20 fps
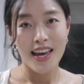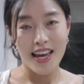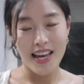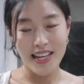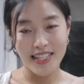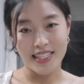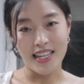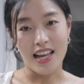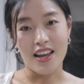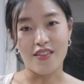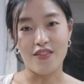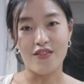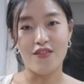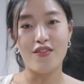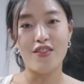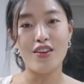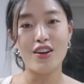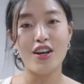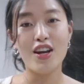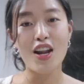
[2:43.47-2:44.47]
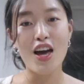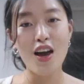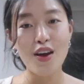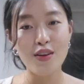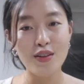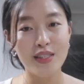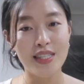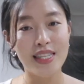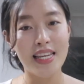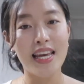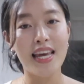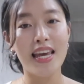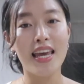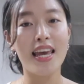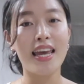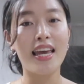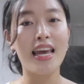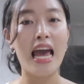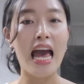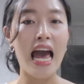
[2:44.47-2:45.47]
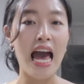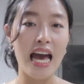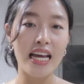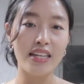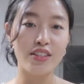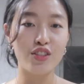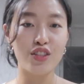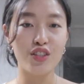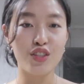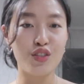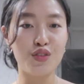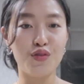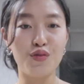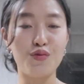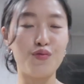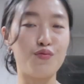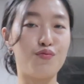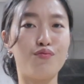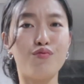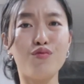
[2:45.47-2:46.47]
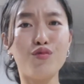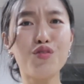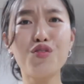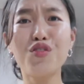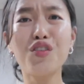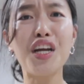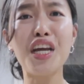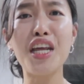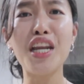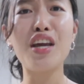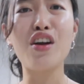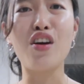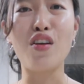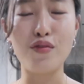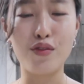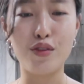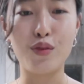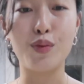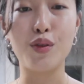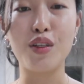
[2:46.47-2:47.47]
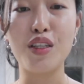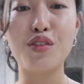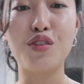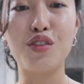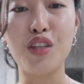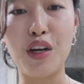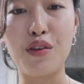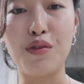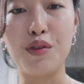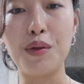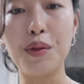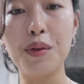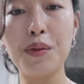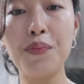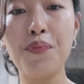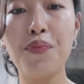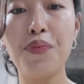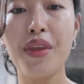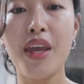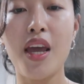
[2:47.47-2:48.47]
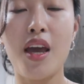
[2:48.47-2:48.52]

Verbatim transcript: it's like floaty and just really comfortable in general.